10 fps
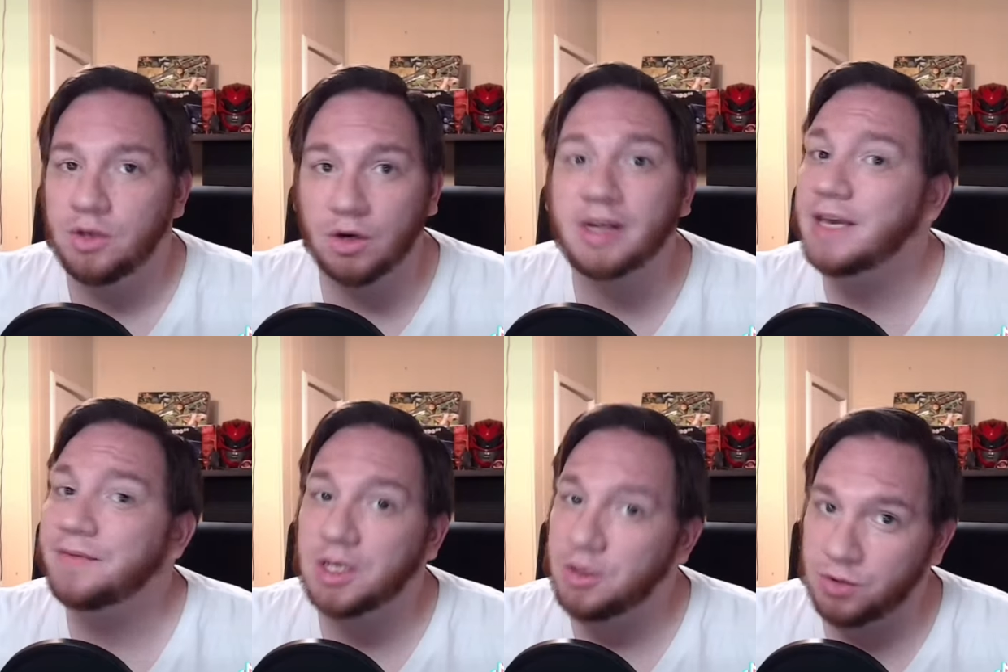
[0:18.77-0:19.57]
a
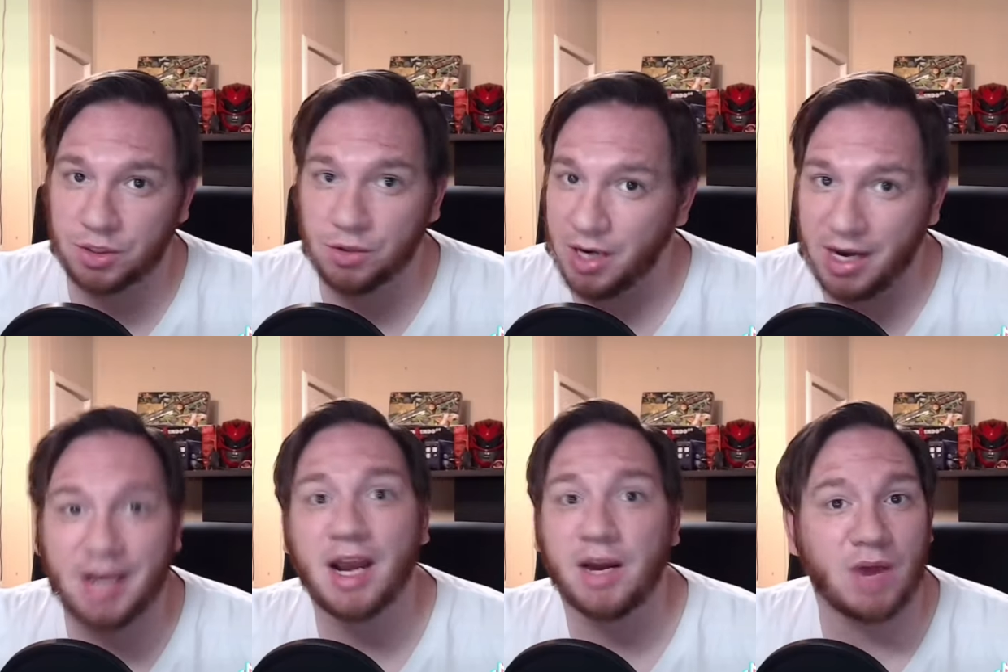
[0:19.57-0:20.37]
gifted new student at
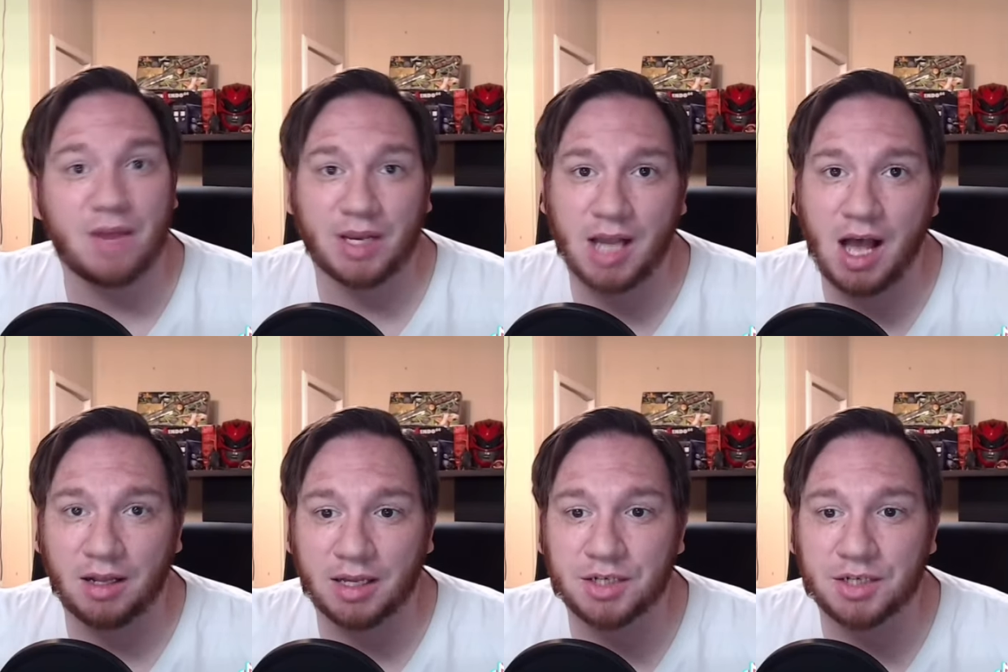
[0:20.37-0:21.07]
Night Raven College,